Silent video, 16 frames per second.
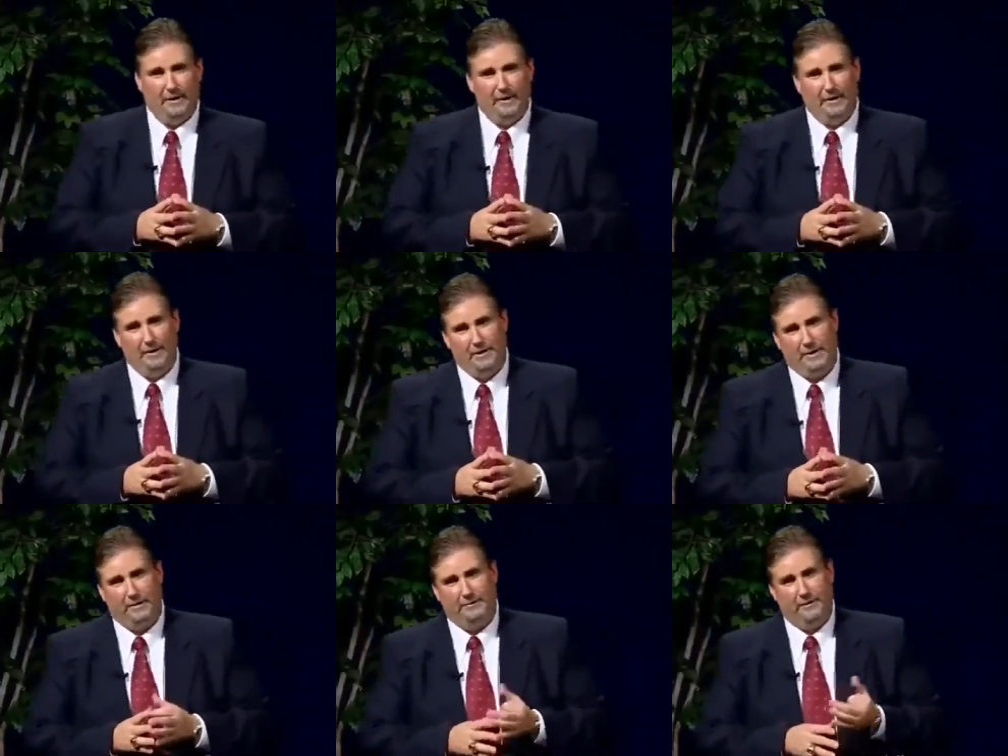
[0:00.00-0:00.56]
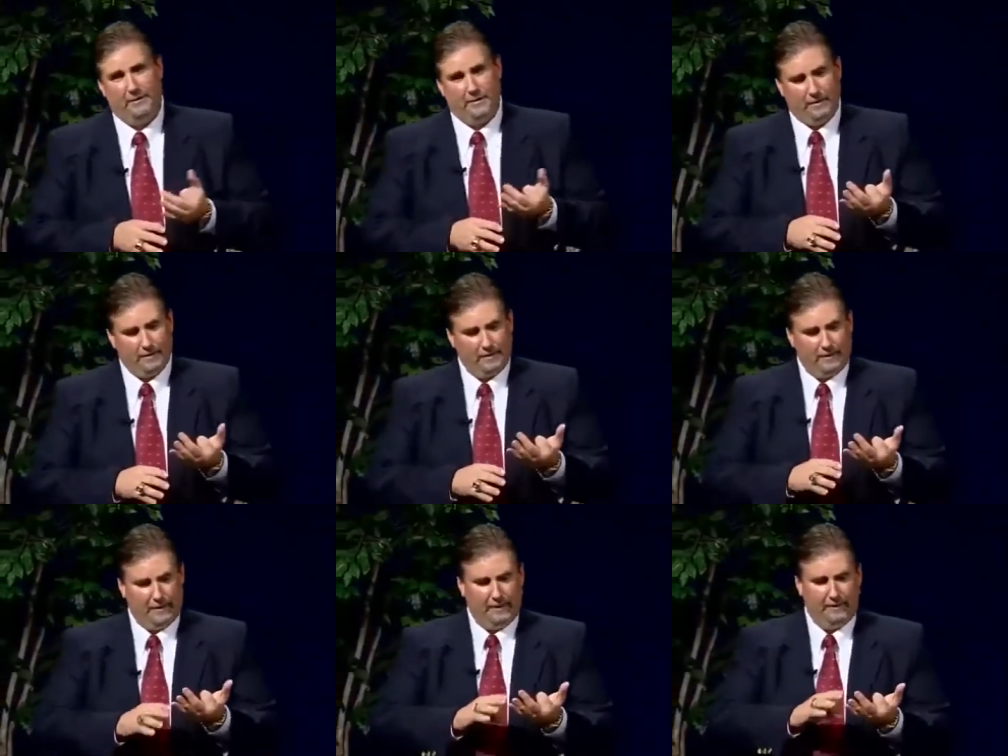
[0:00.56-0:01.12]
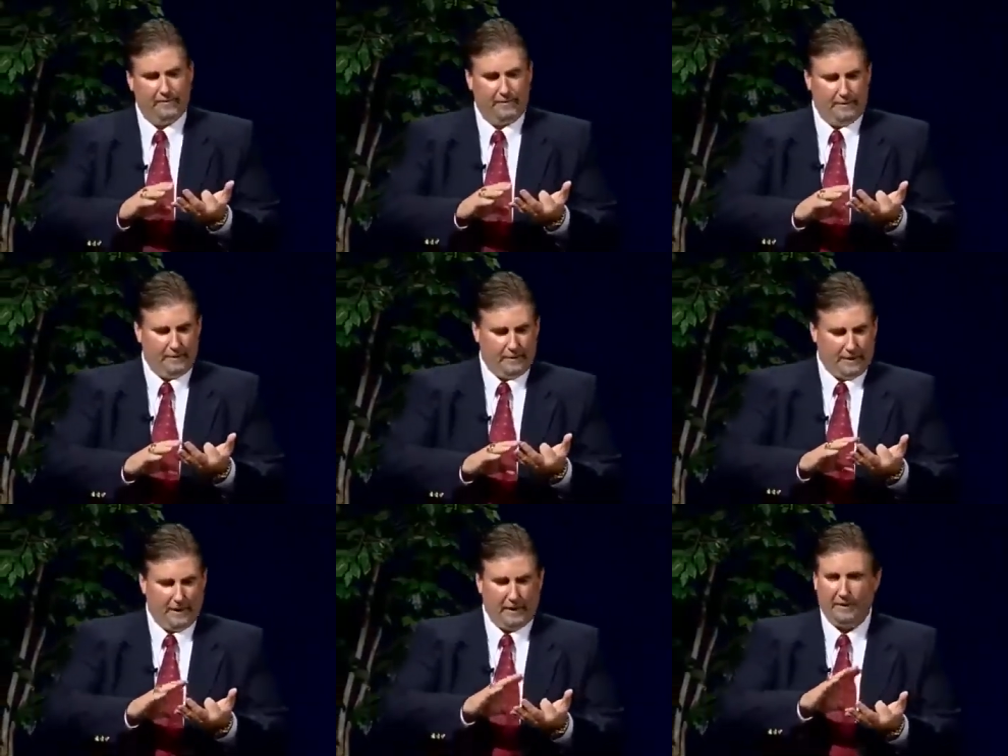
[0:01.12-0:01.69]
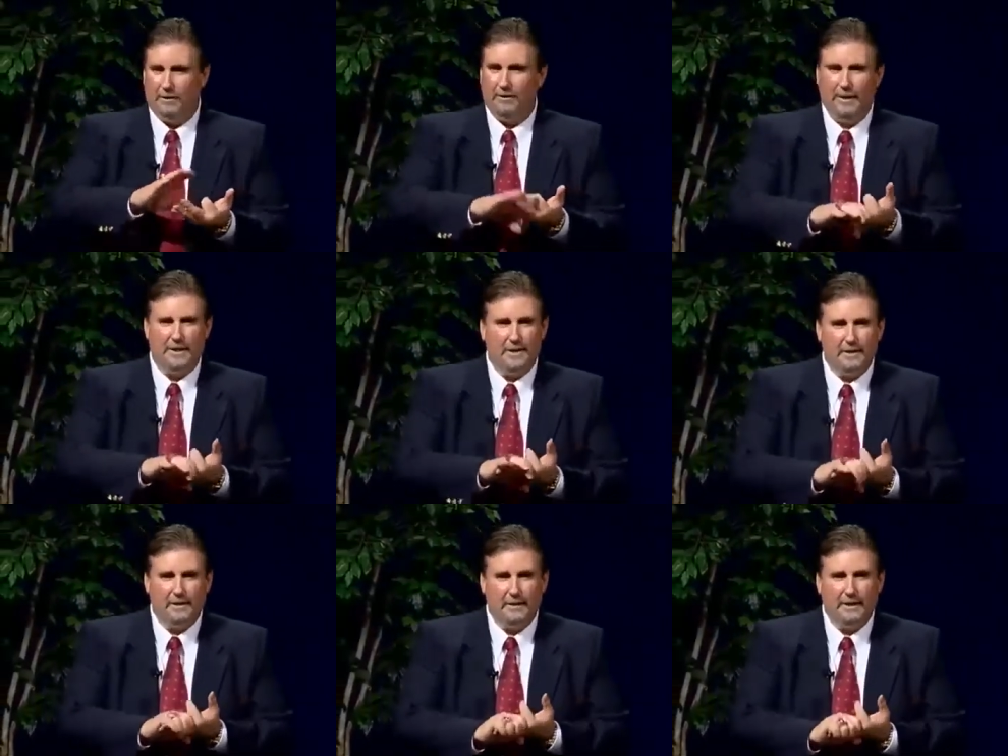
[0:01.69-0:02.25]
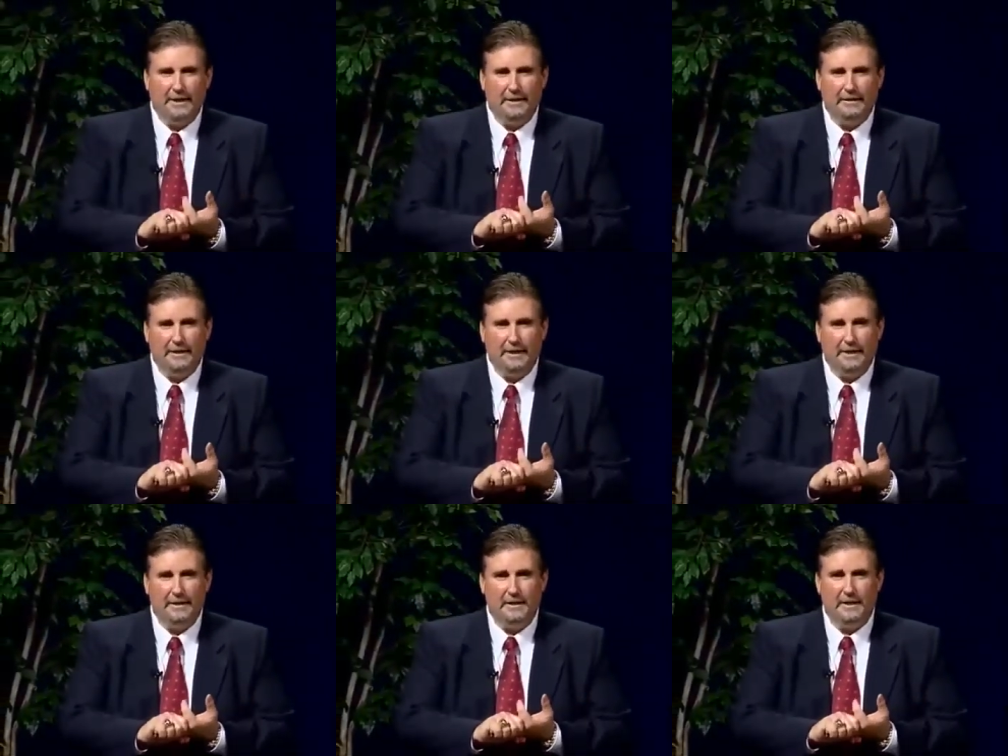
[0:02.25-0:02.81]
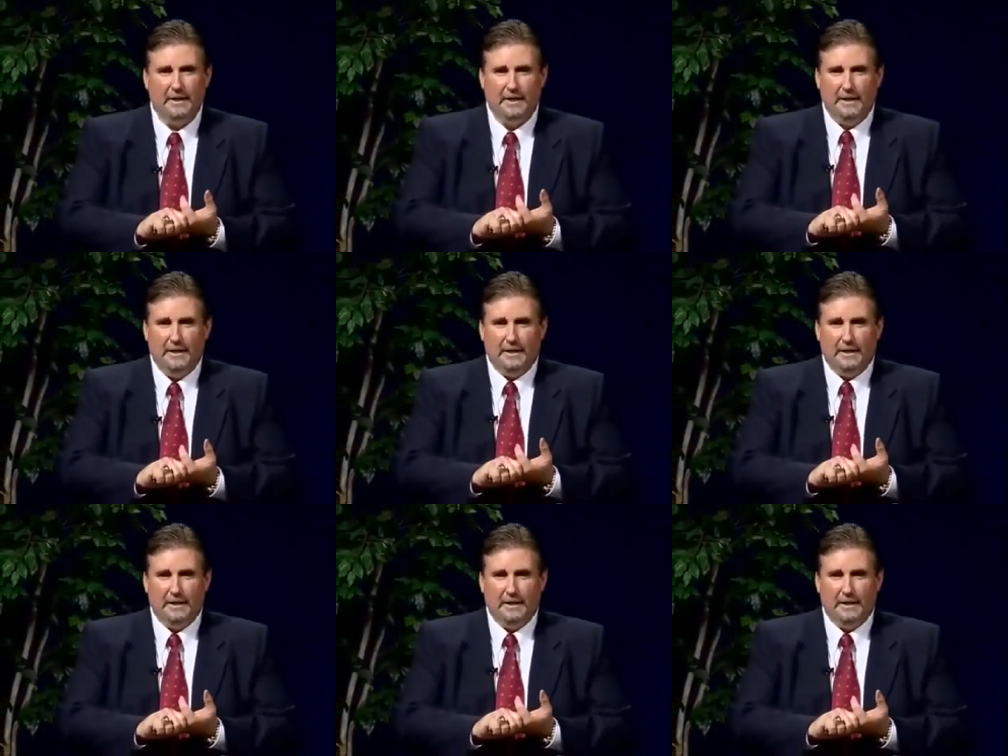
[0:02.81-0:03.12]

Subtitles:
You should have told them how great your leader is,